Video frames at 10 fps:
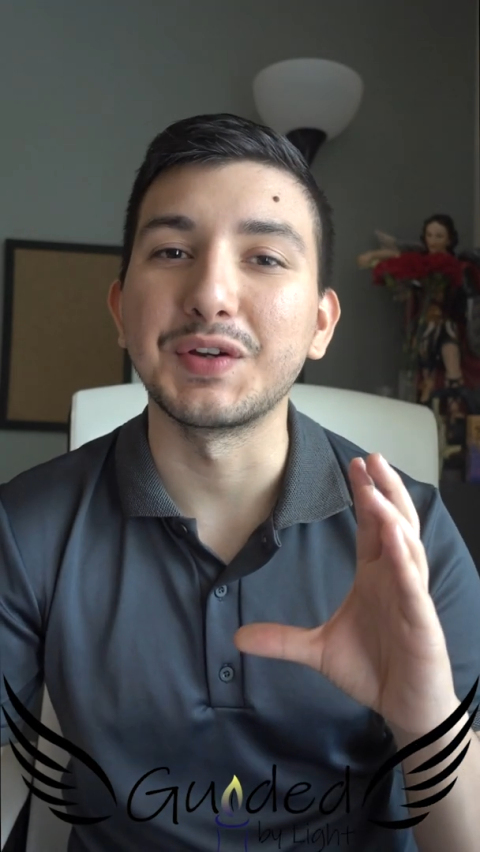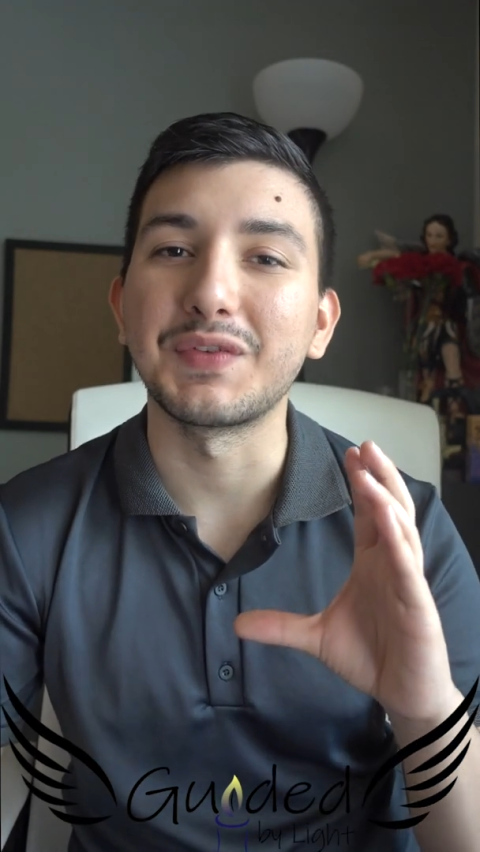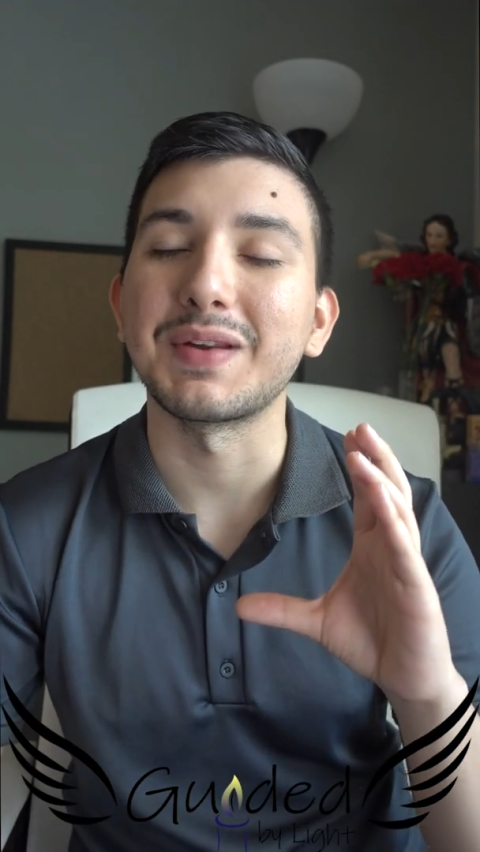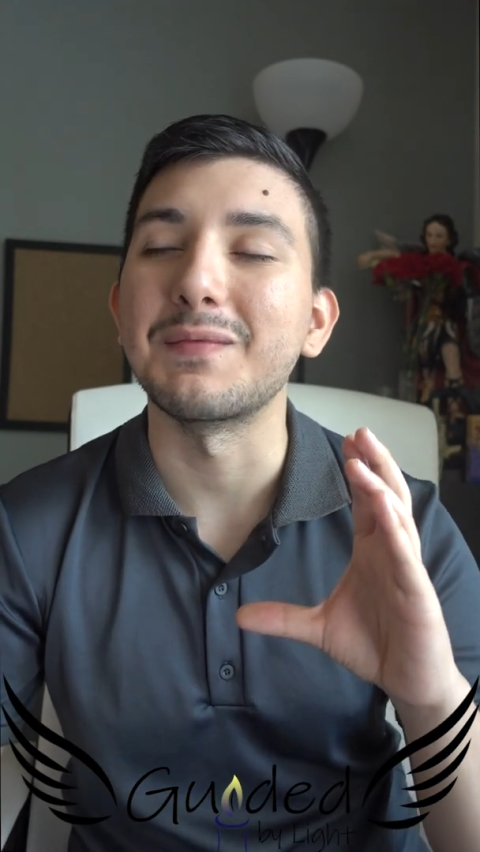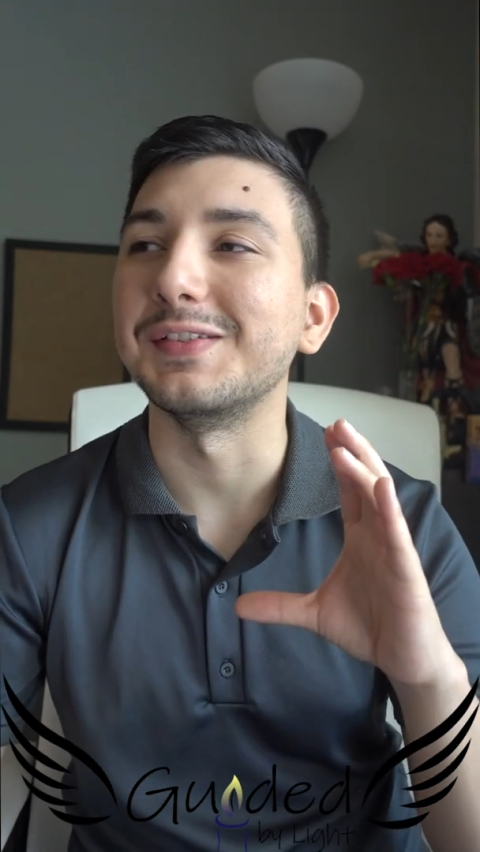if
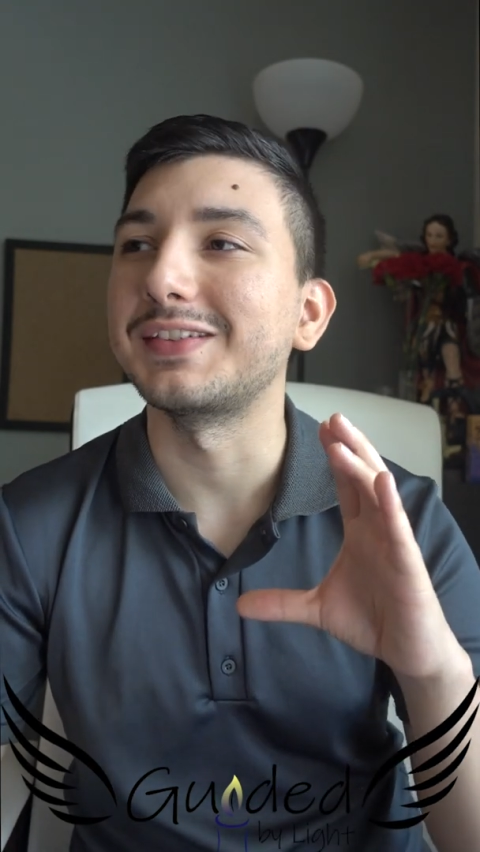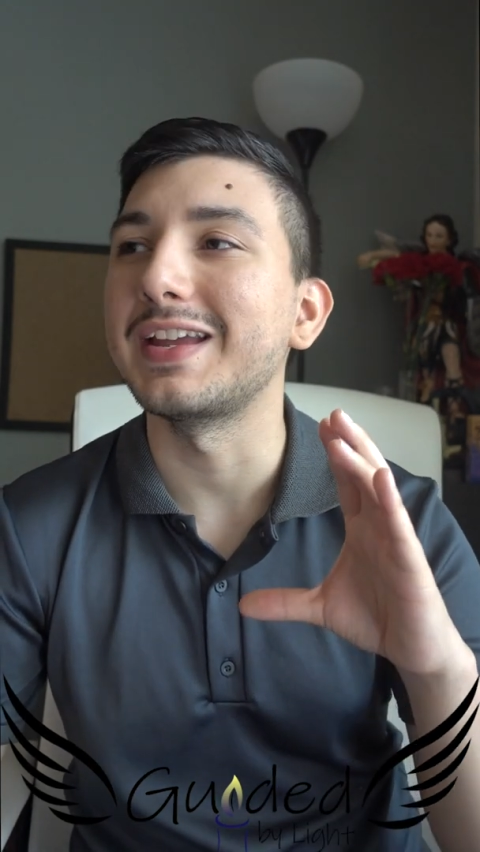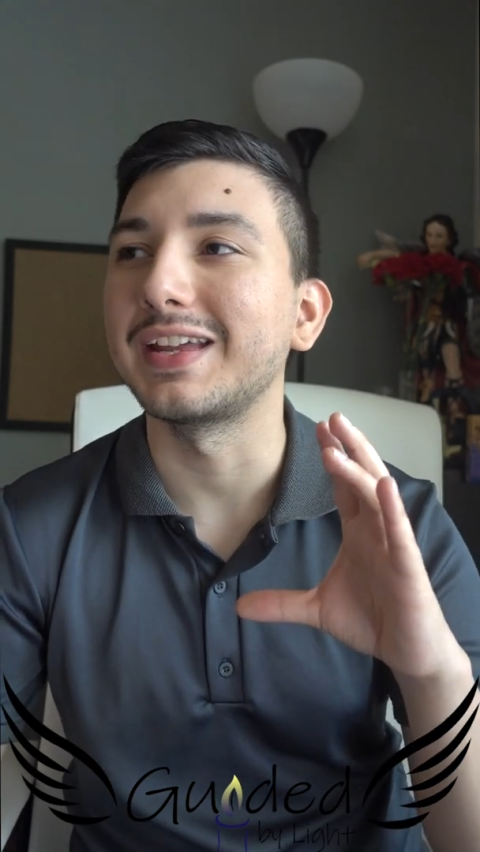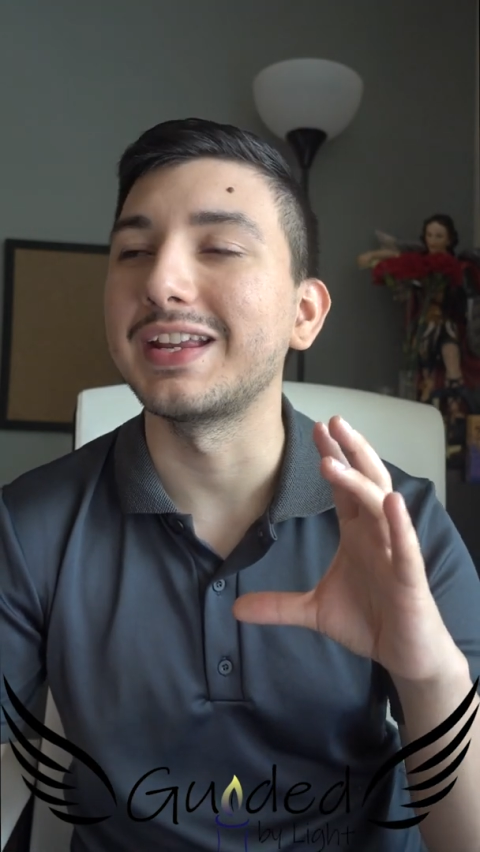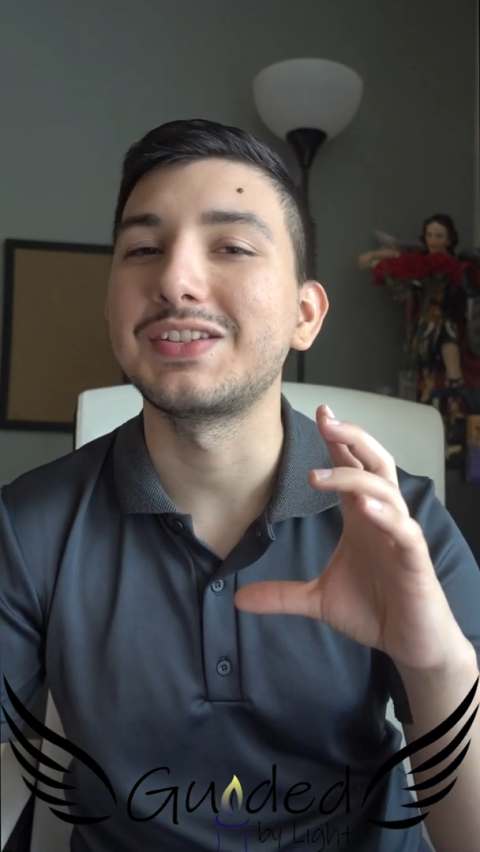I'm not
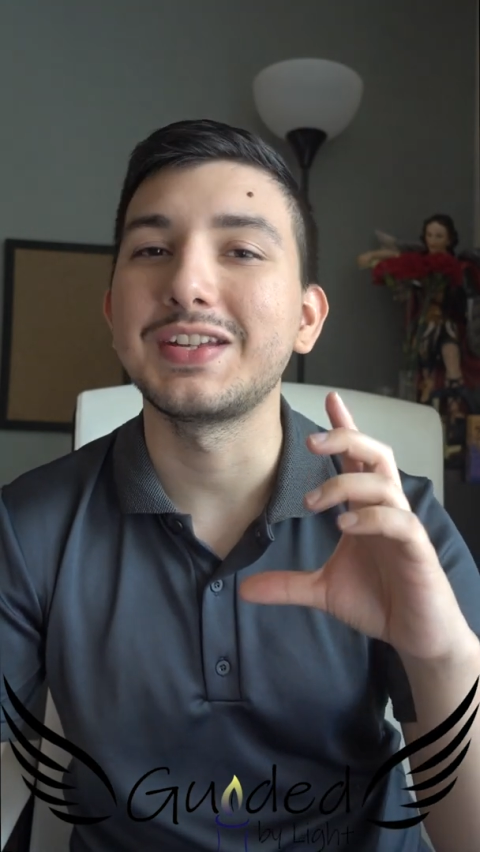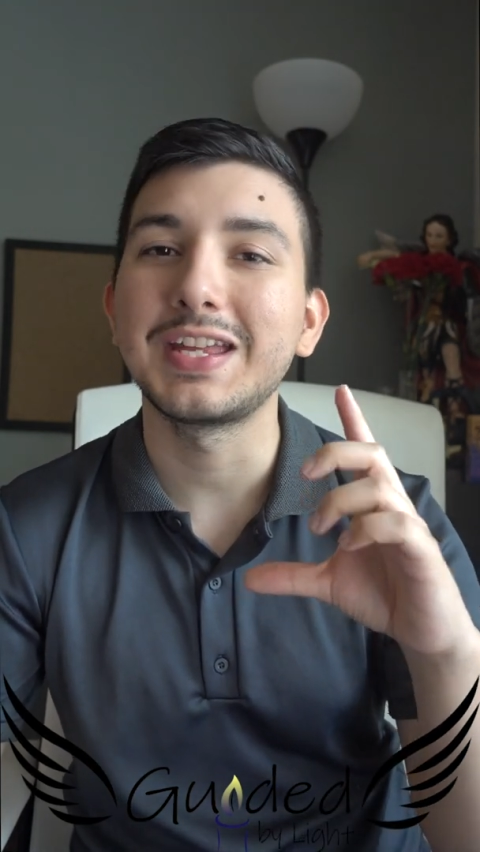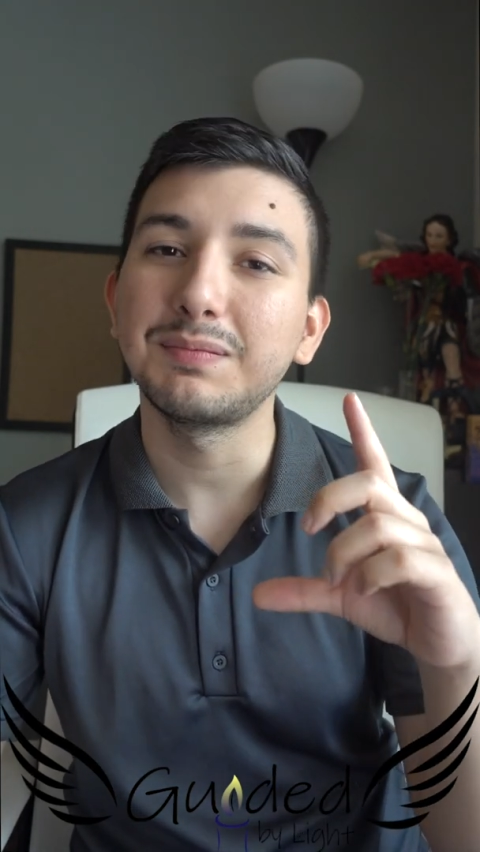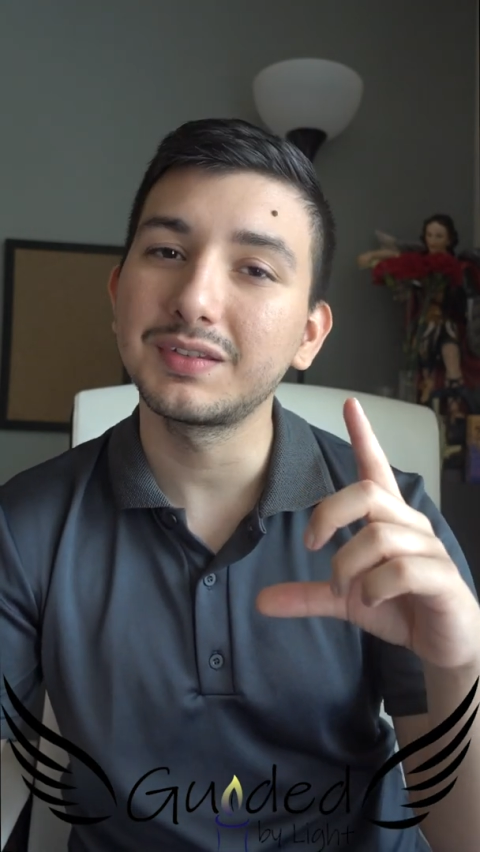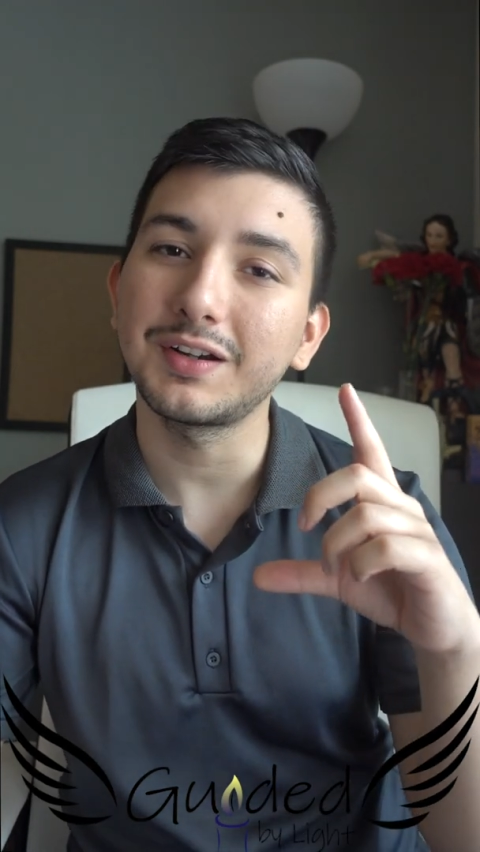mistaken, and she
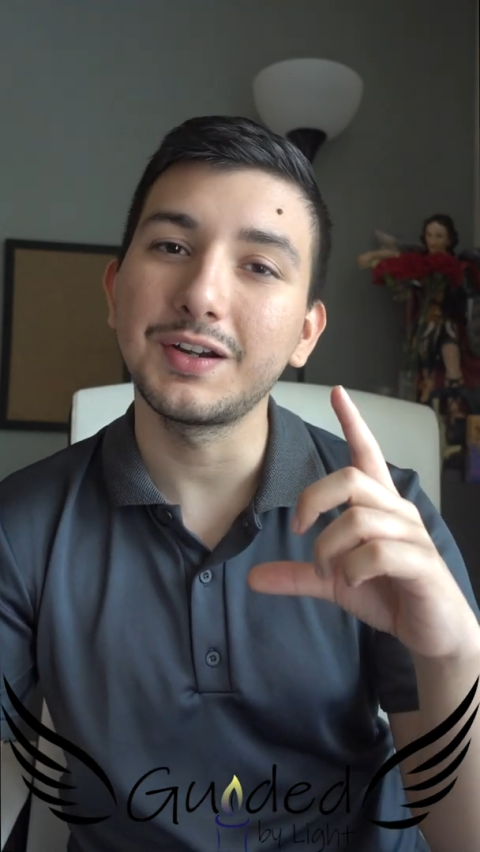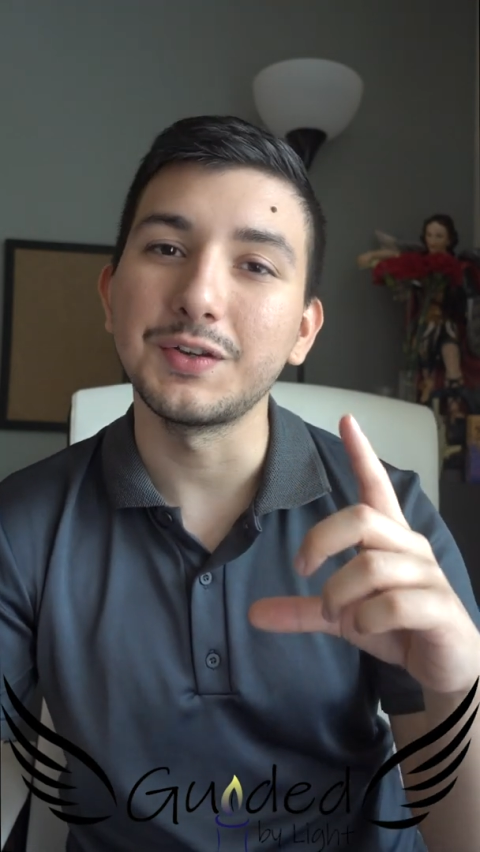keeps it at her